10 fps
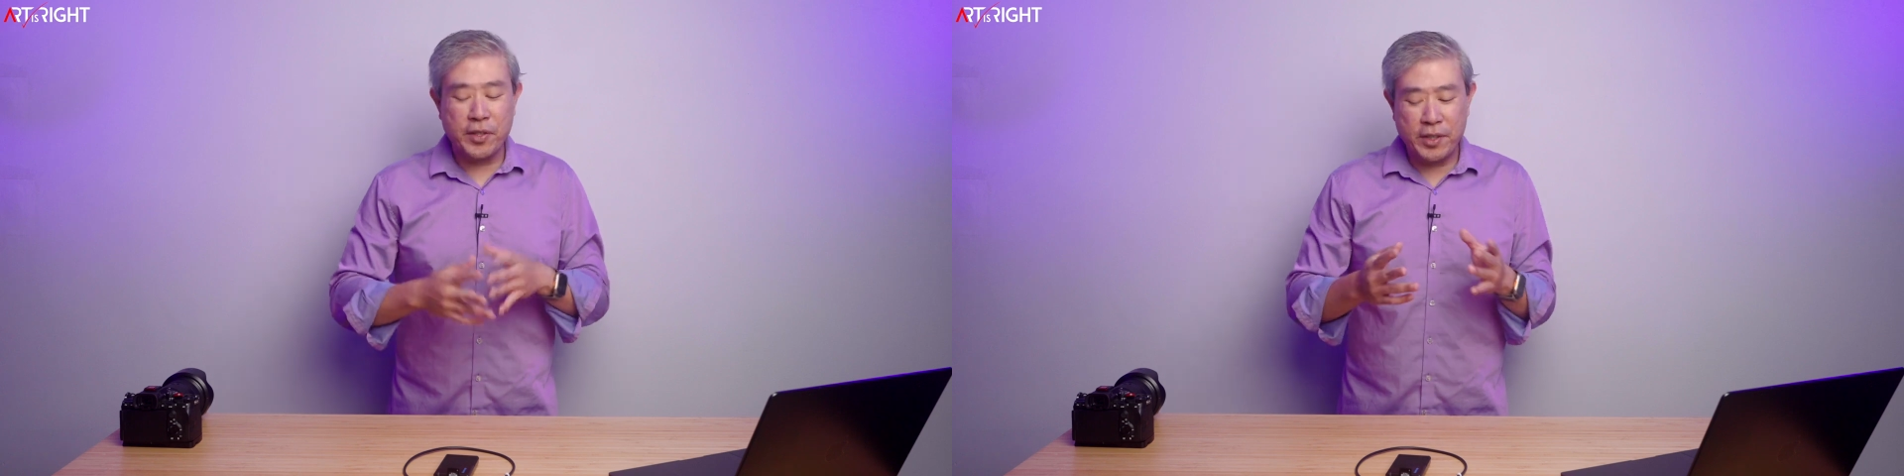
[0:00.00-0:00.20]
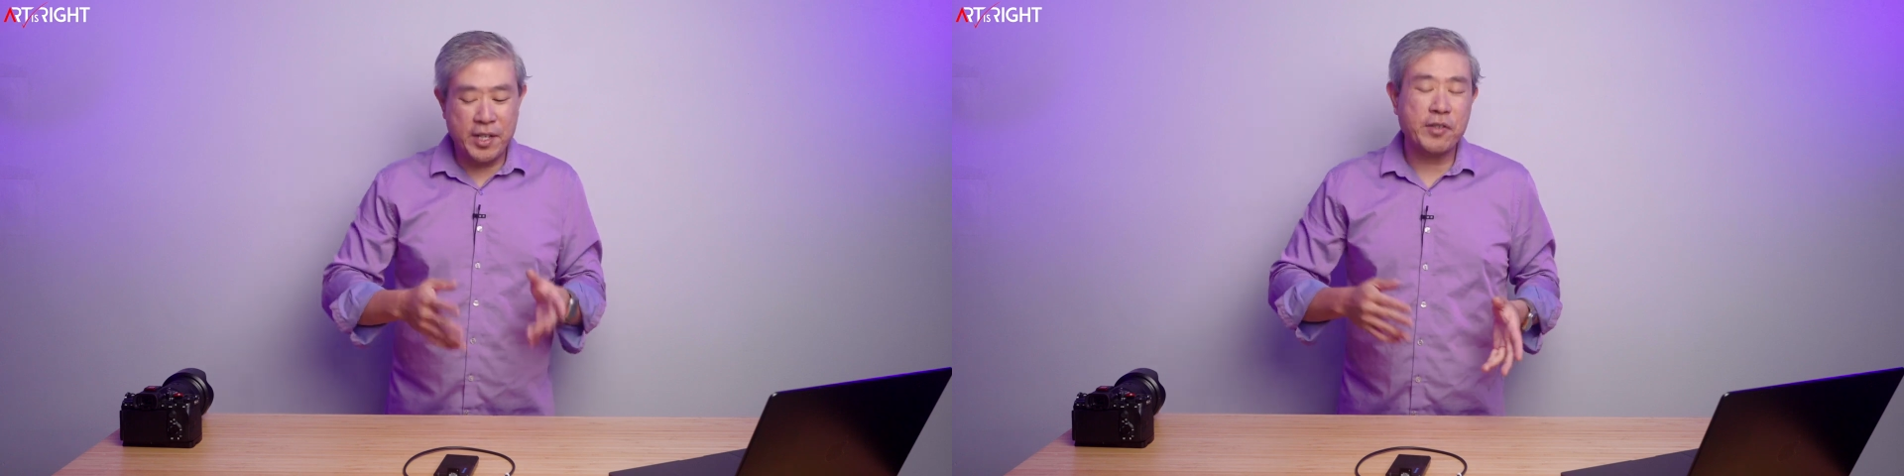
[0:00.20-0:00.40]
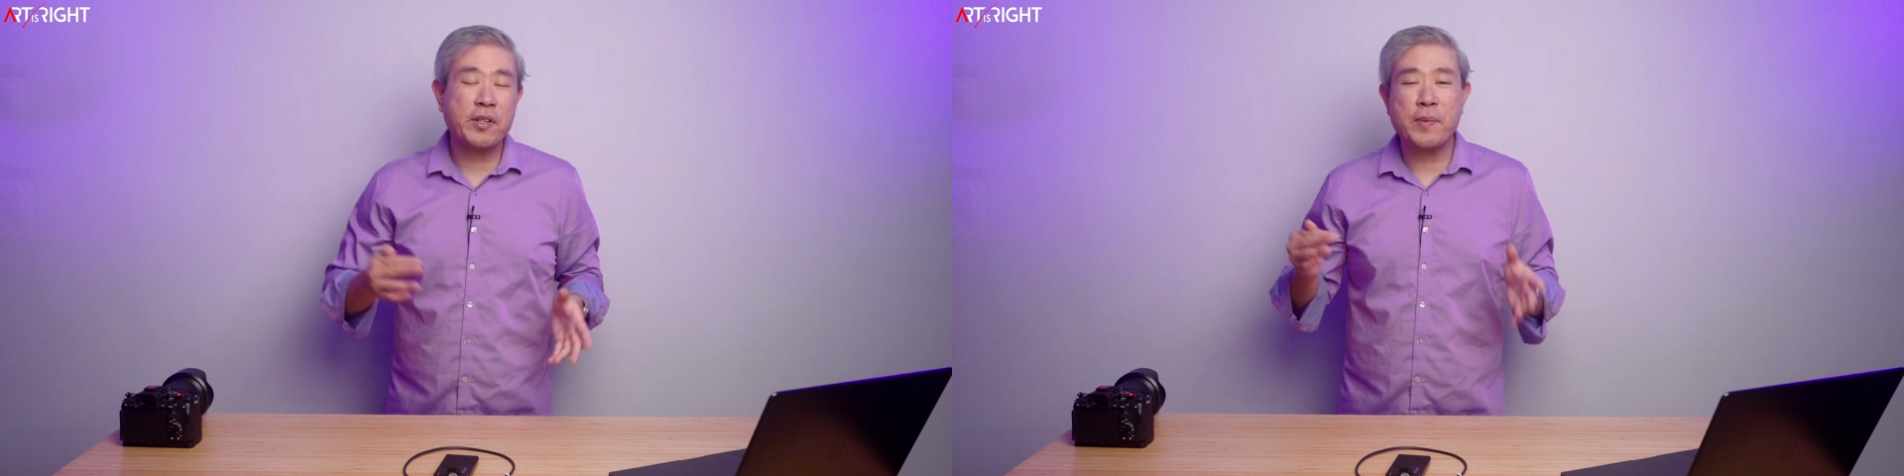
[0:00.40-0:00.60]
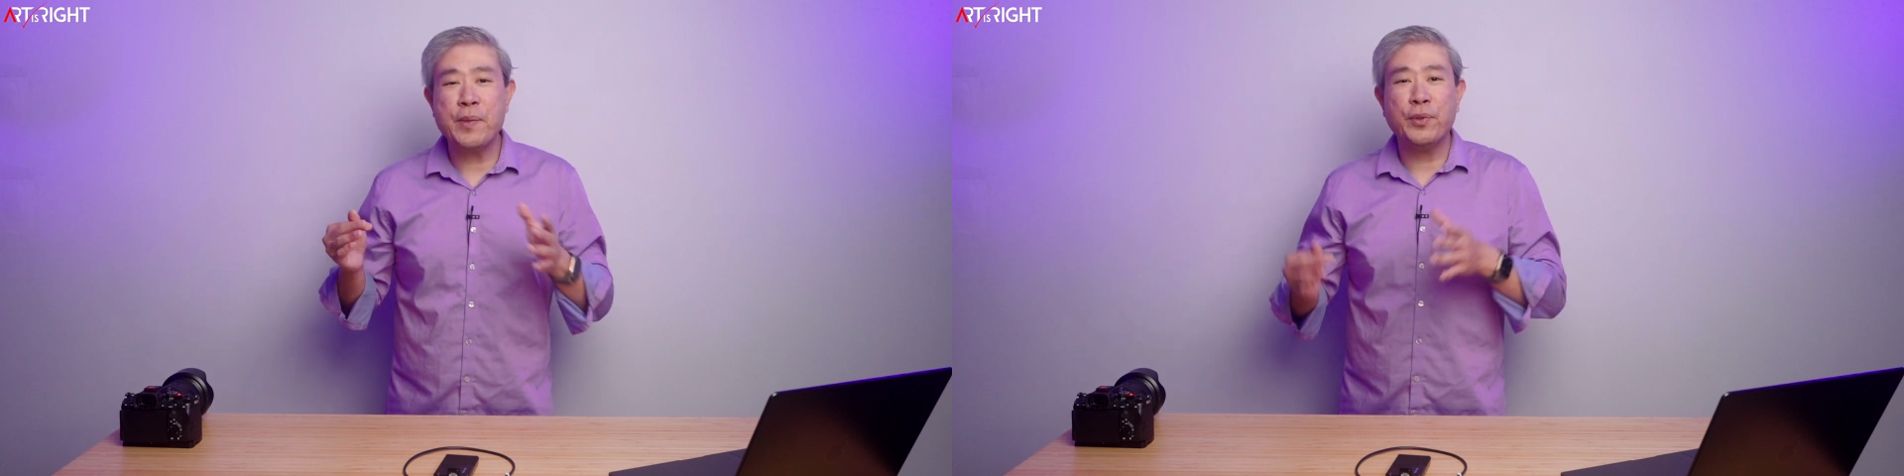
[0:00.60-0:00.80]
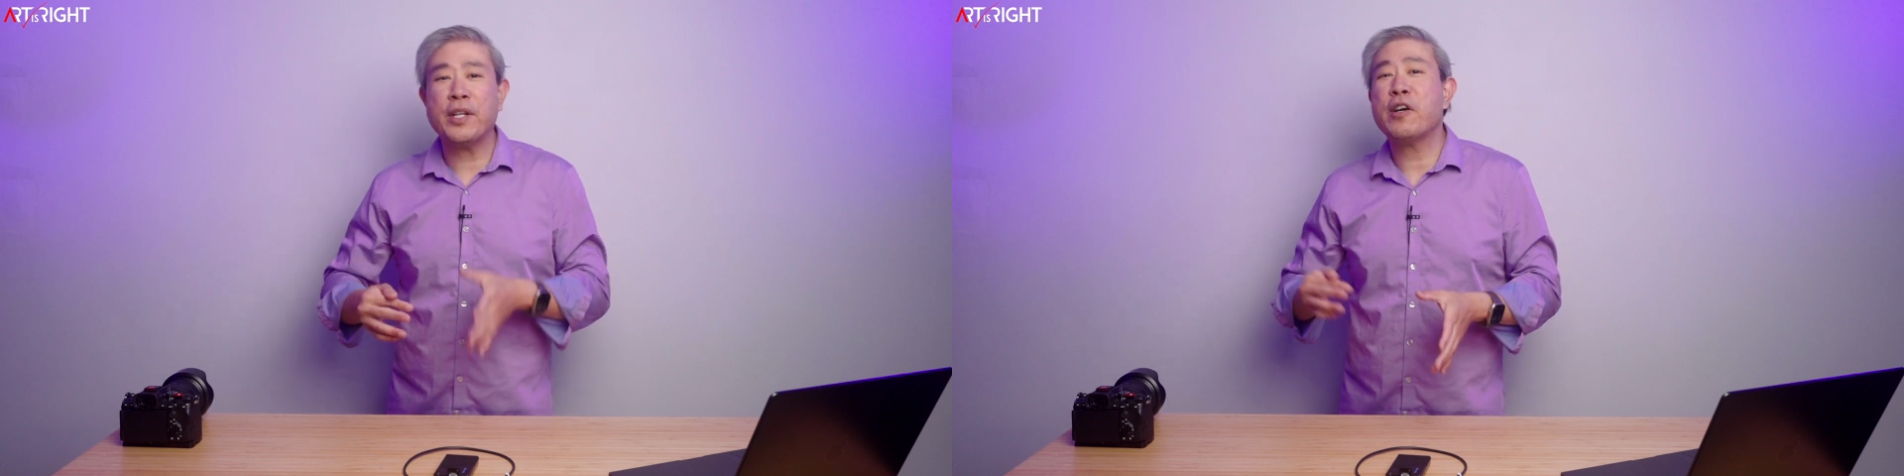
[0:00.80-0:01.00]
So these are the
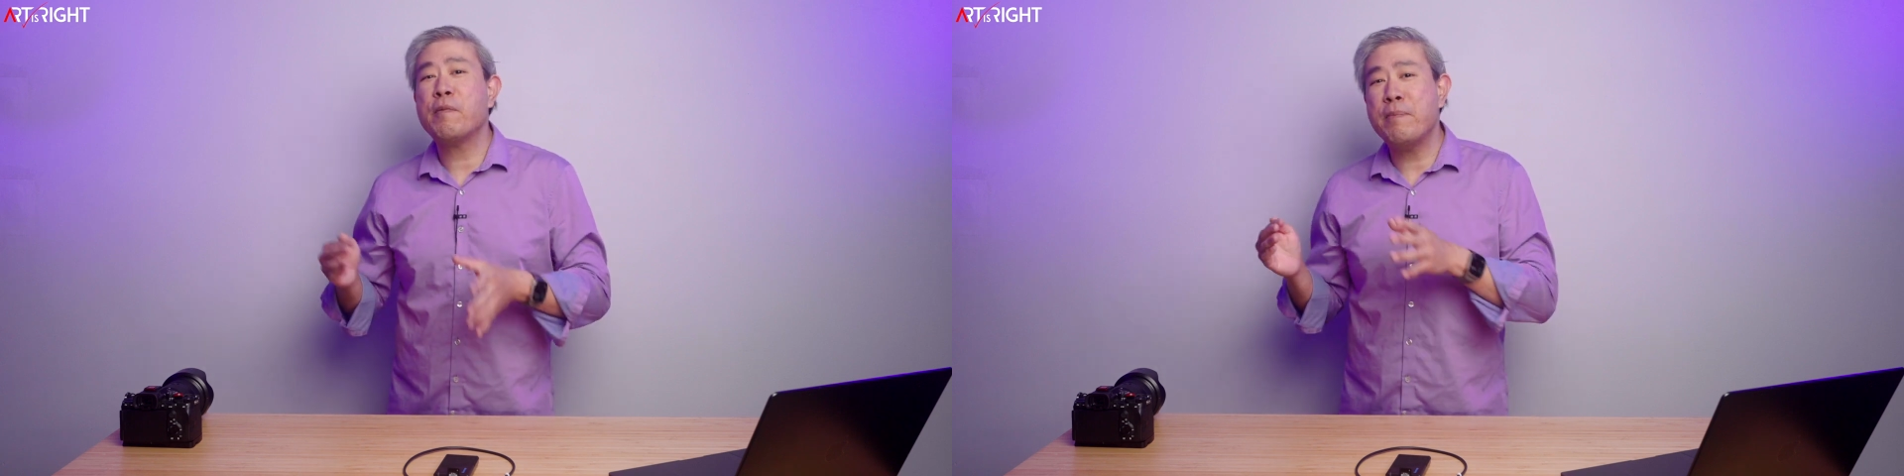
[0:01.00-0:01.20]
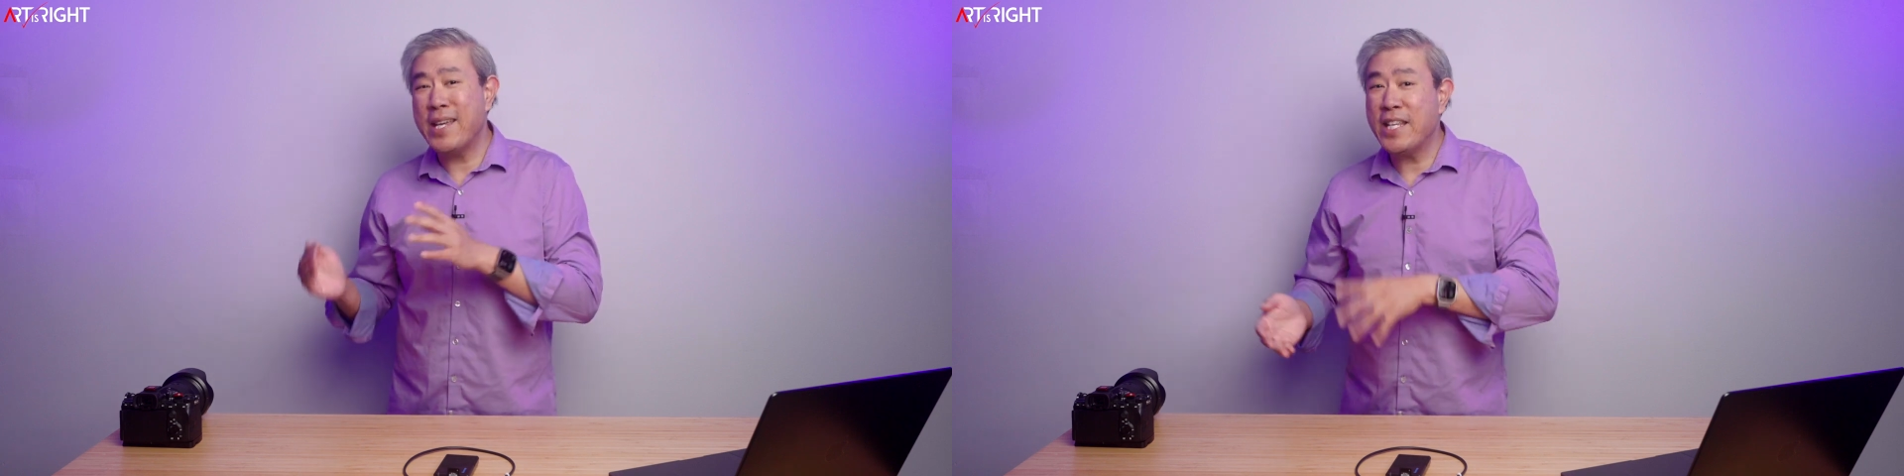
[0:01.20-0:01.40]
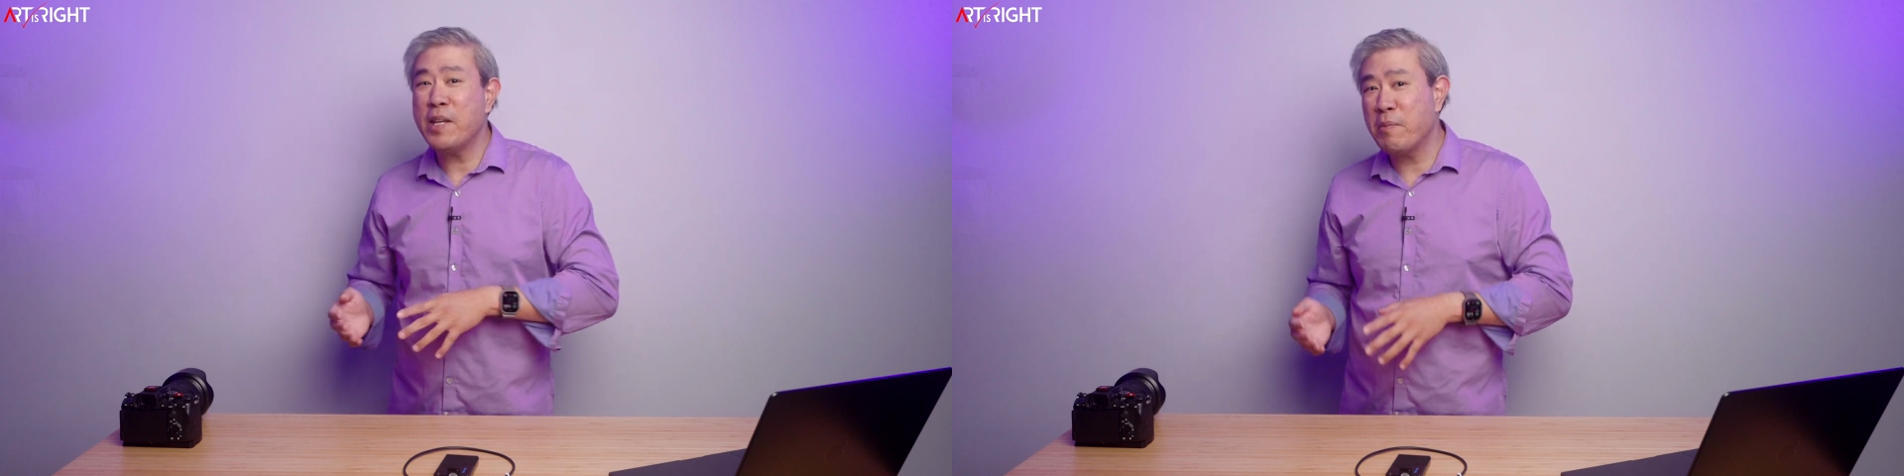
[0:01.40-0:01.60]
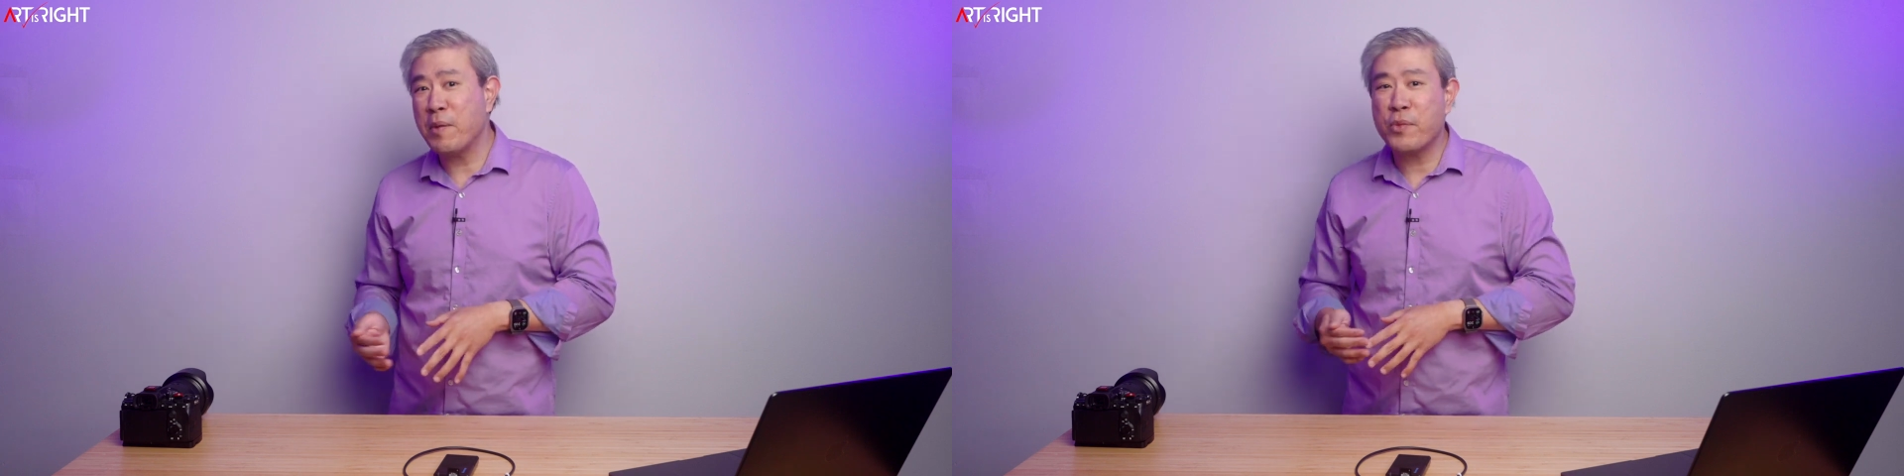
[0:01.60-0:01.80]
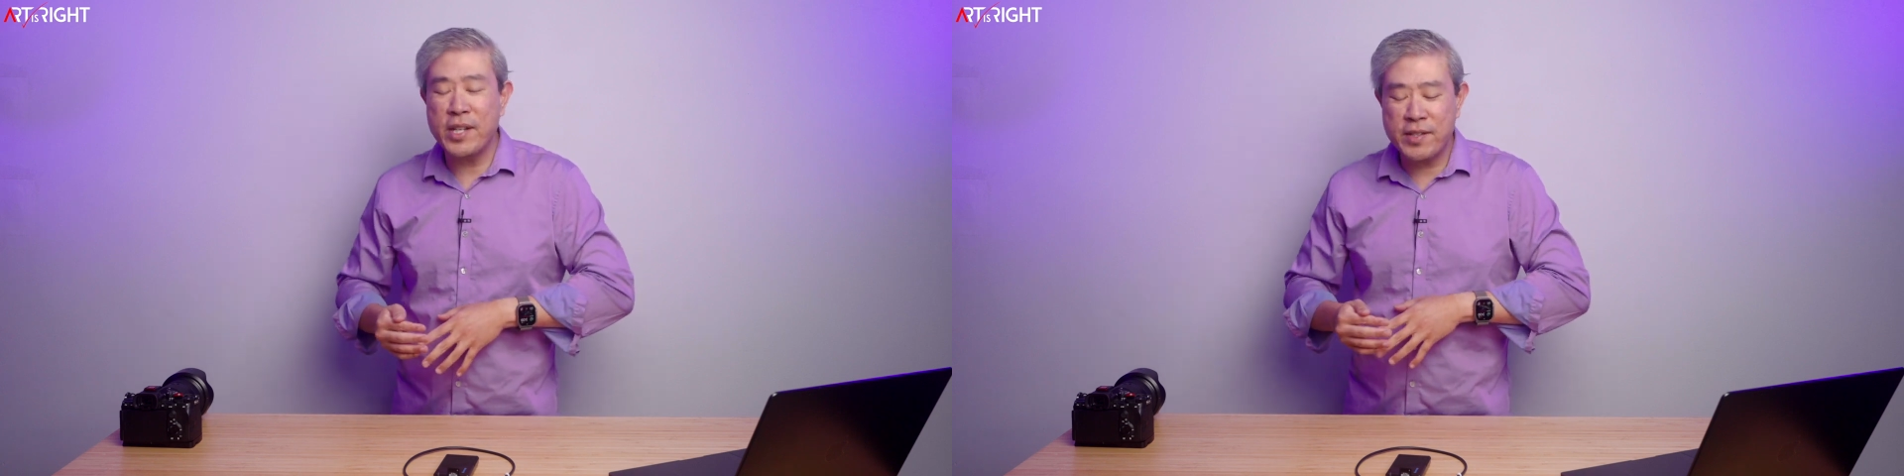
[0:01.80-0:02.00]
people that are making
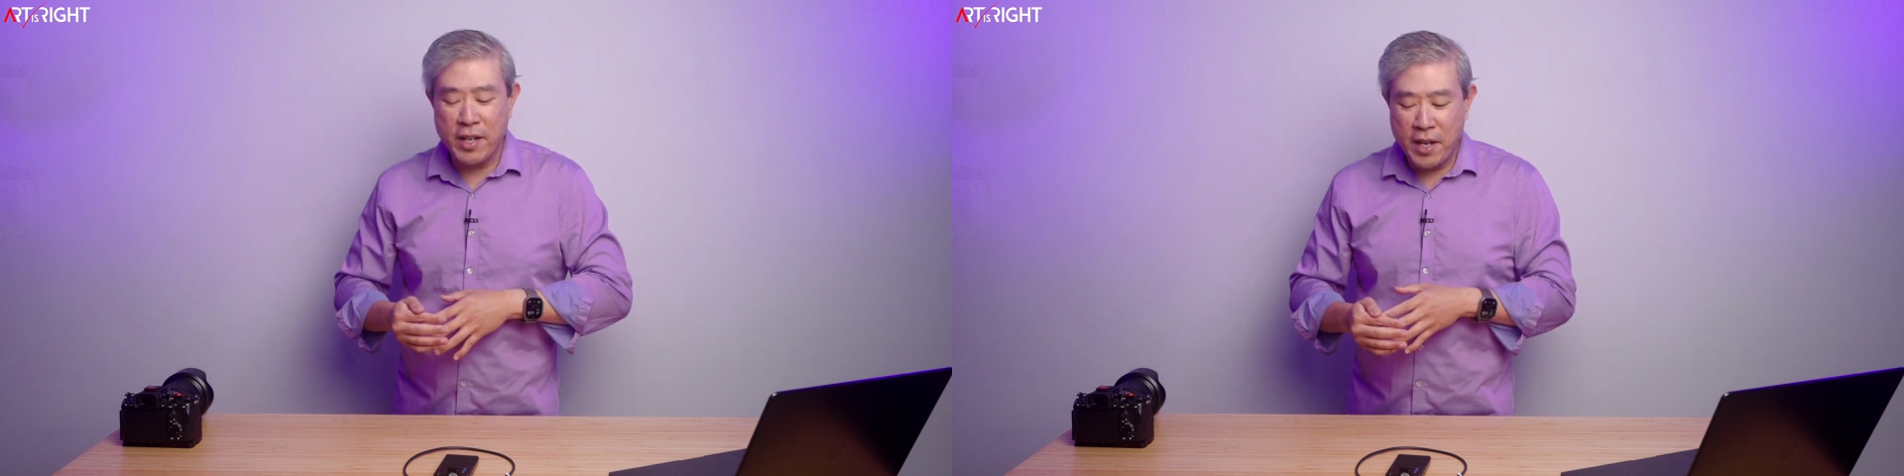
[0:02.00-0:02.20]
memories